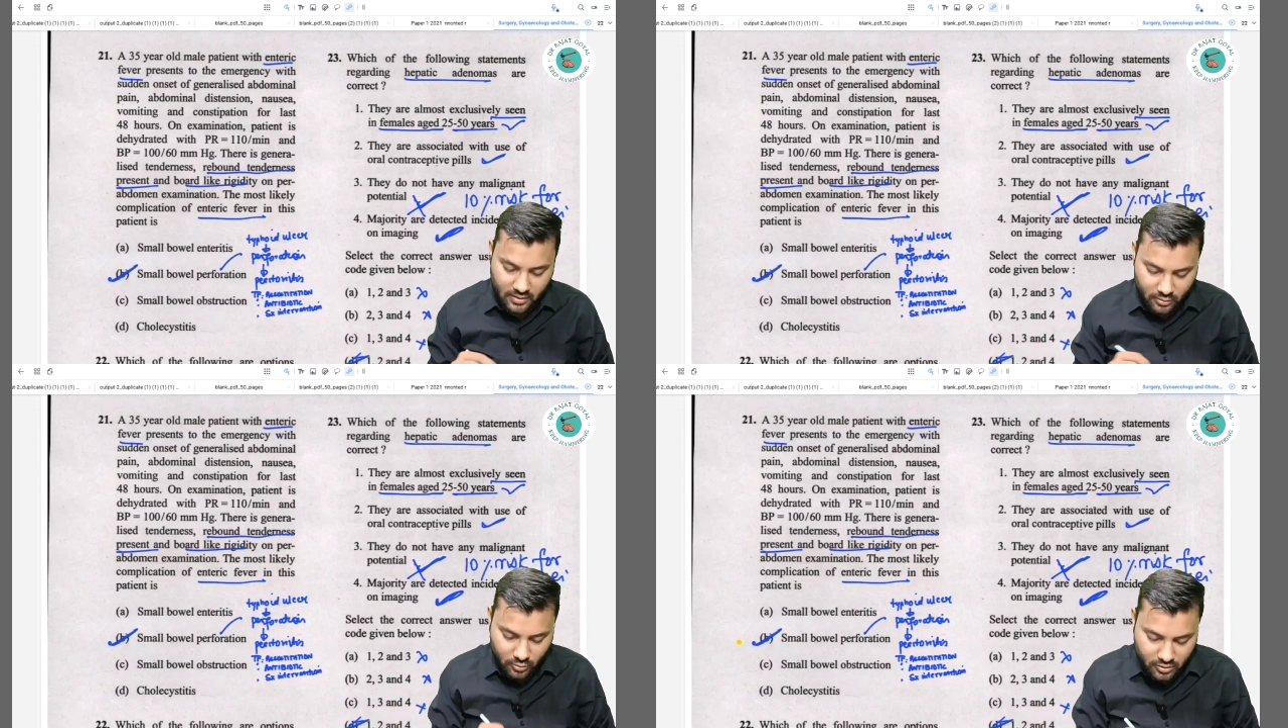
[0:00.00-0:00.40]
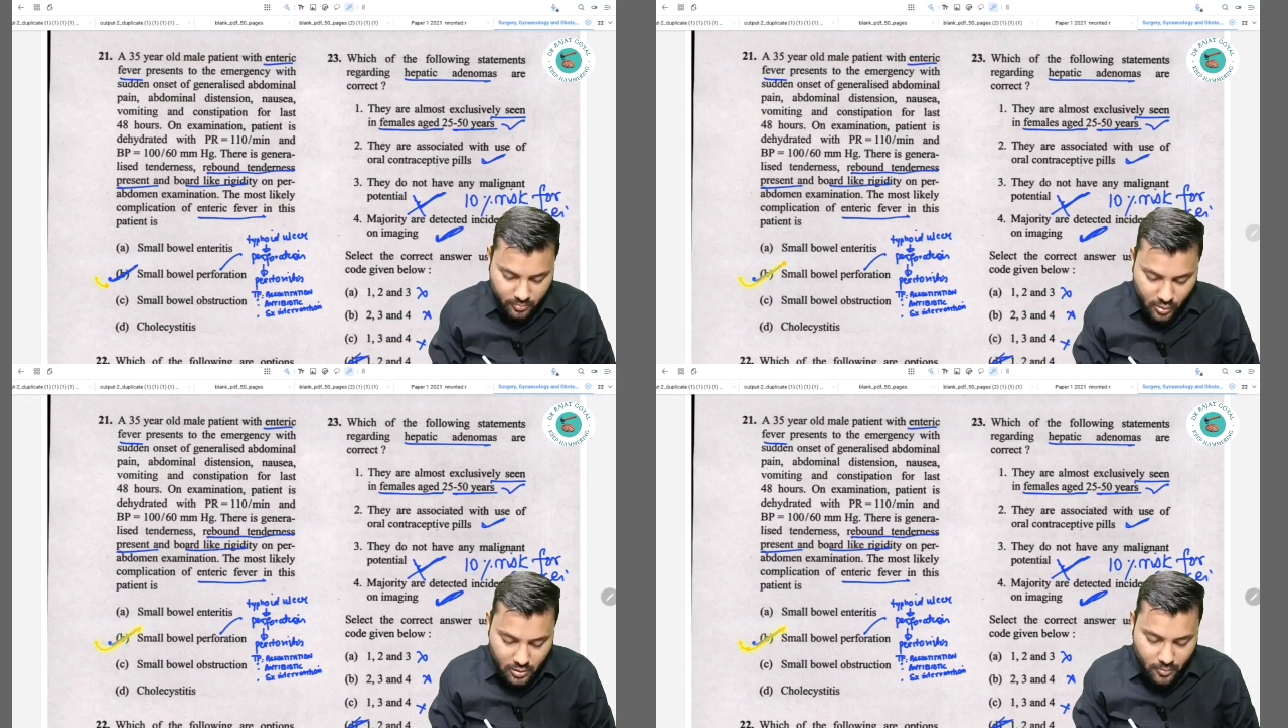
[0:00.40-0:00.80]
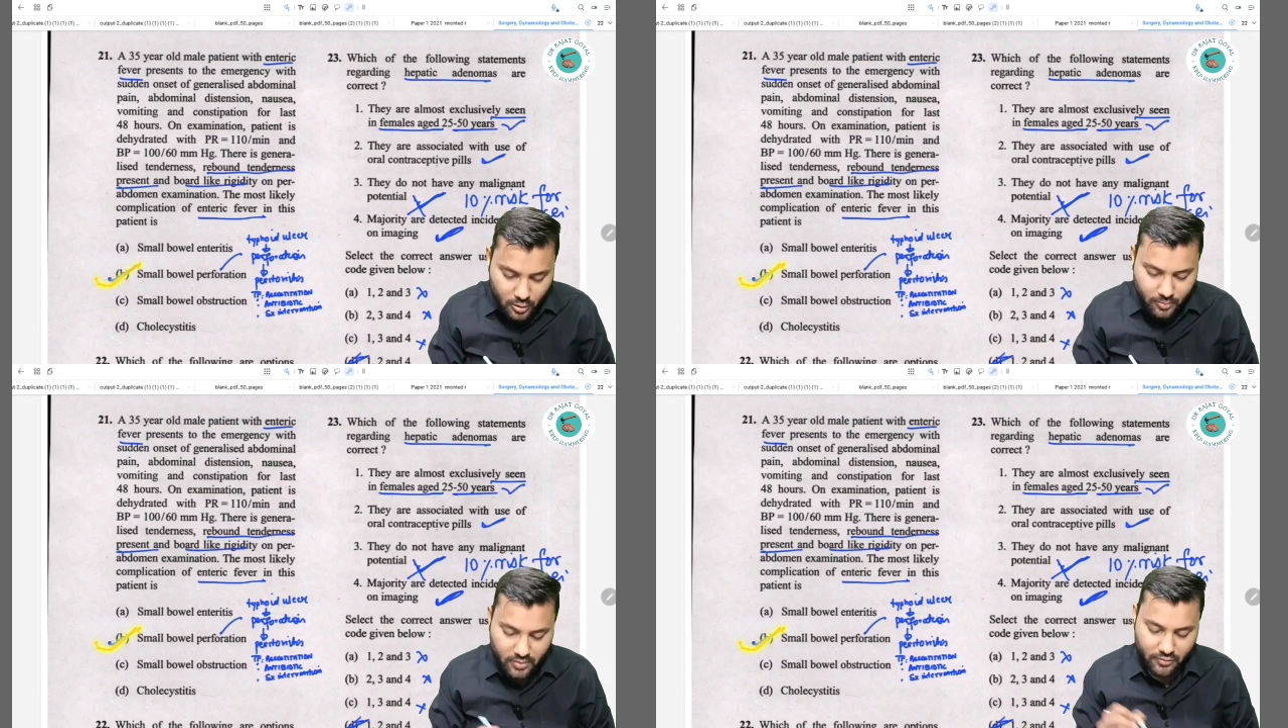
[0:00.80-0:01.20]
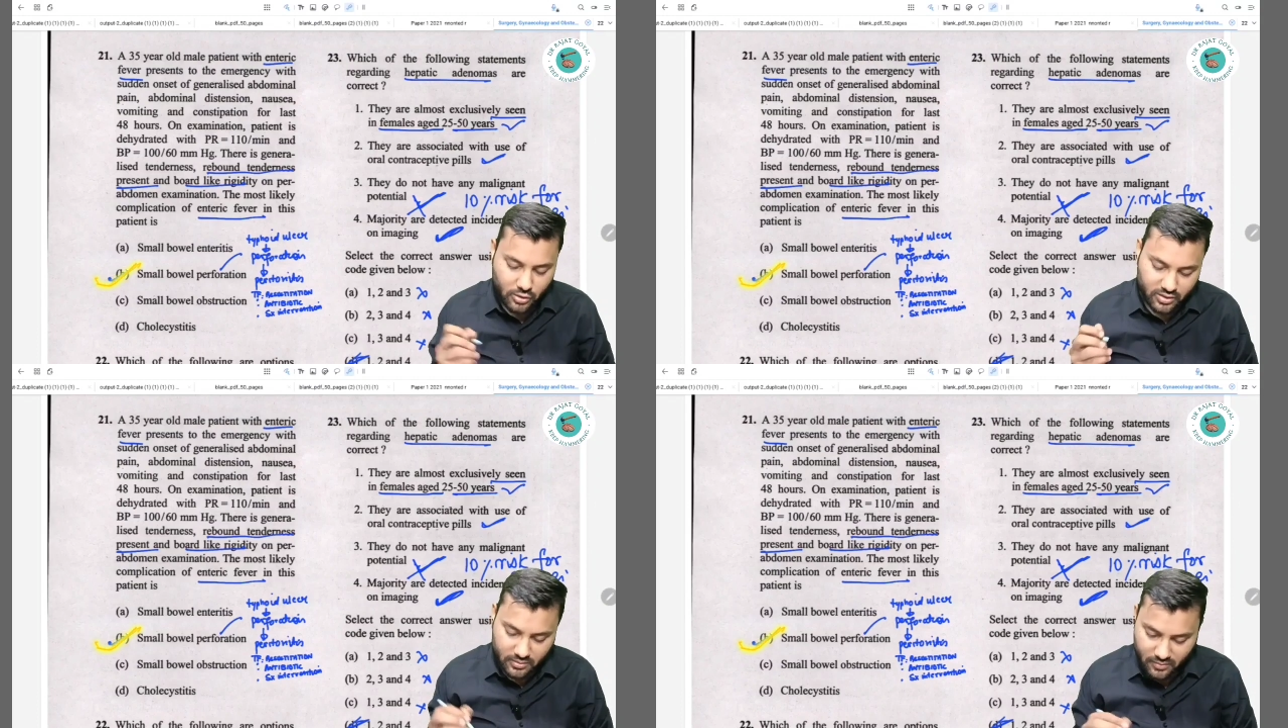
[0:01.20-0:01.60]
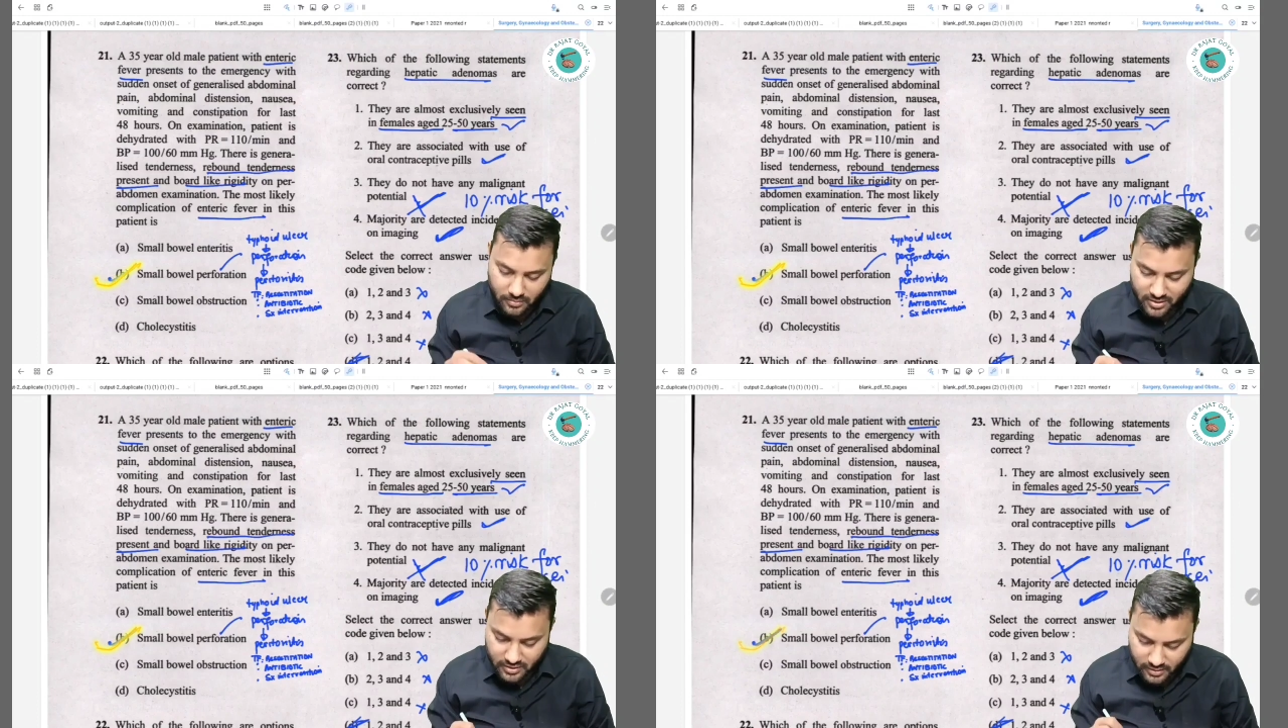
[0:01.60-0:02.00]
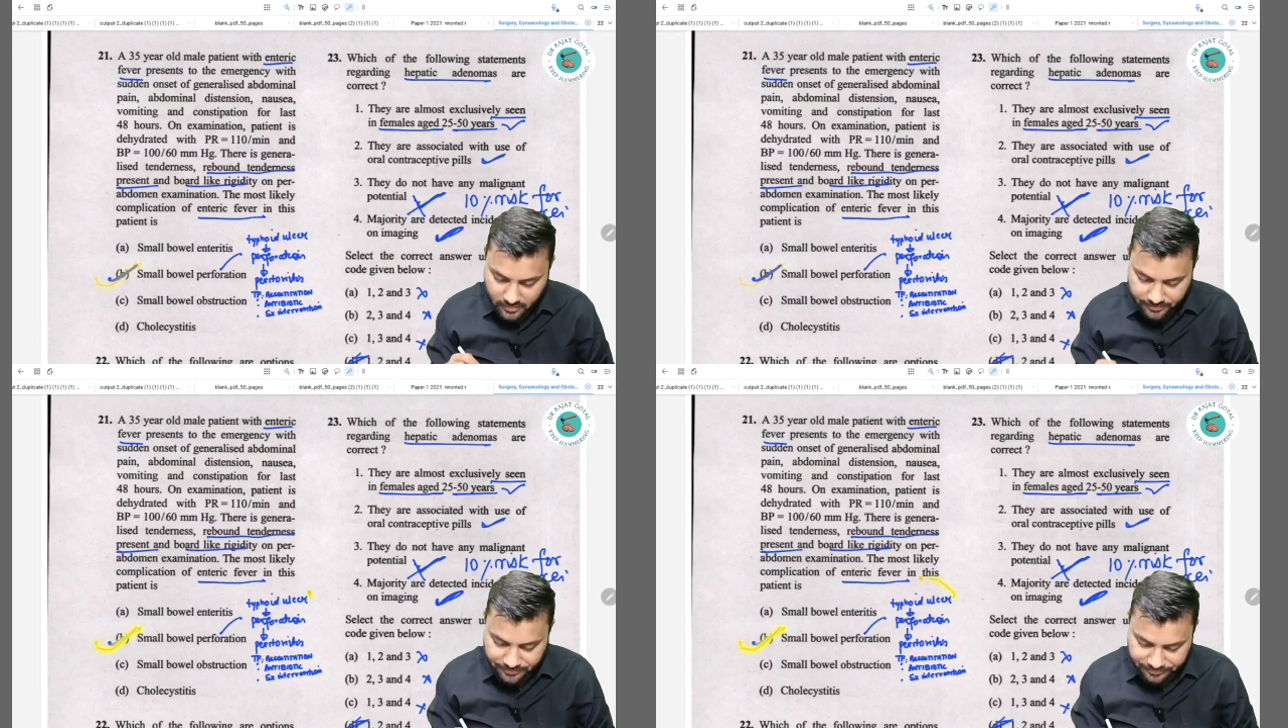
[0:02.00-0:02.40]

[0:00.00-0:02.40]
So small bowel perforation will be there.